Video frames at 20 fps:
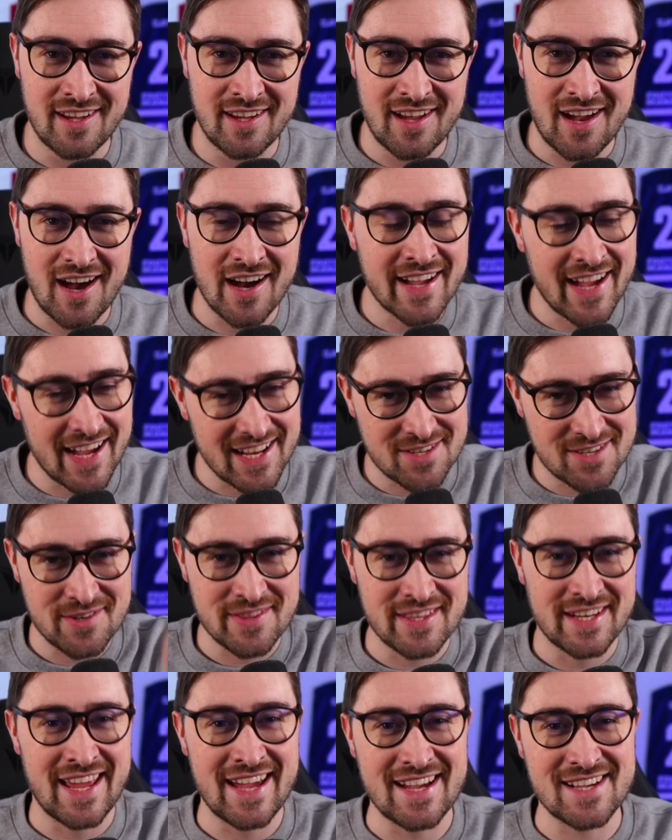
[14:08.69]
I'll catch you in the
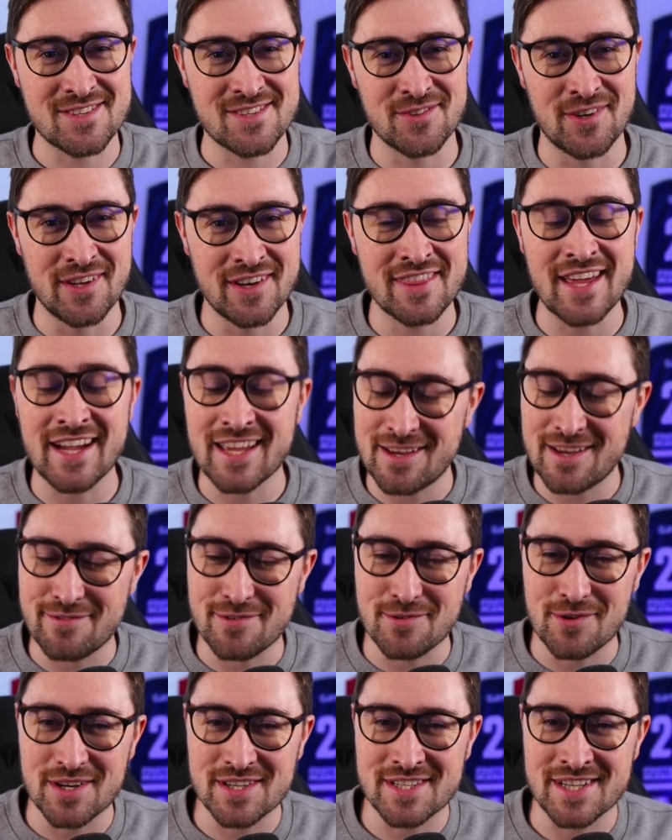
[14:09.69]
next one. Thank you for
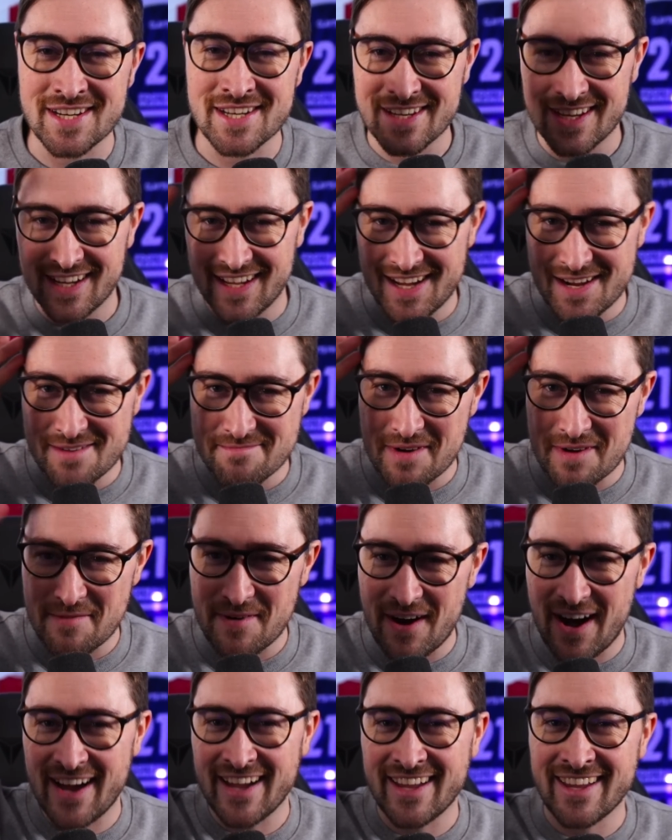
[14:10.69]
watching.
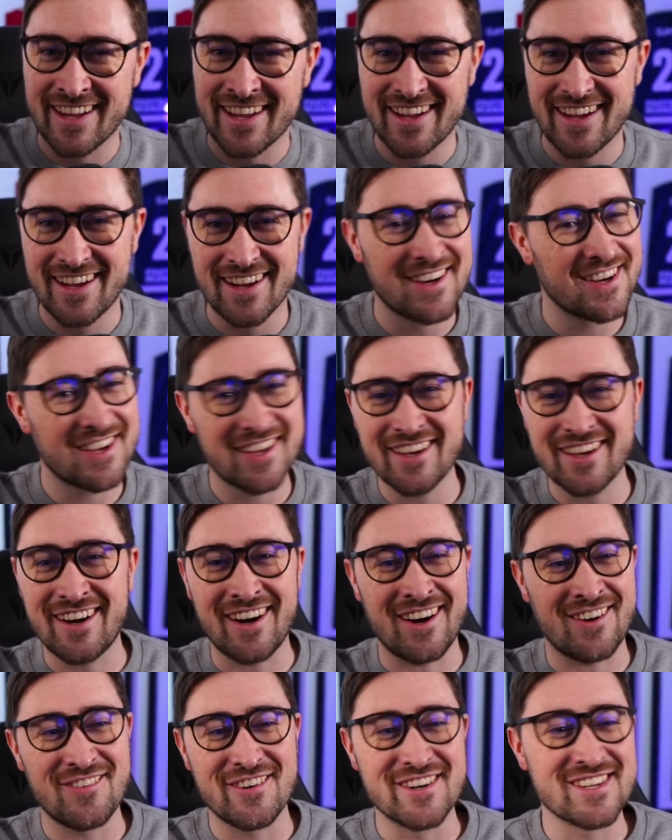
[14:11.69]
Bye-bye. Oh,
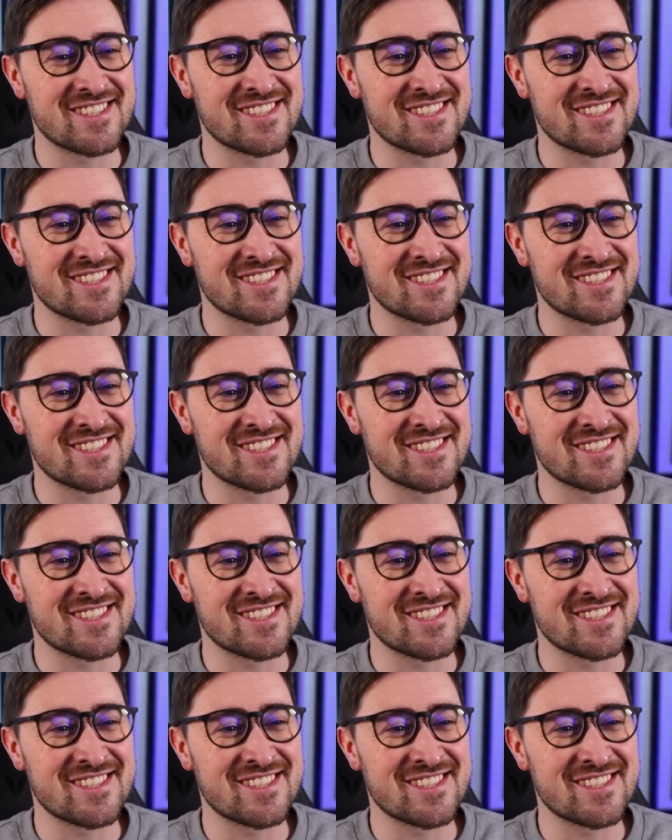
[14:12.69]
what a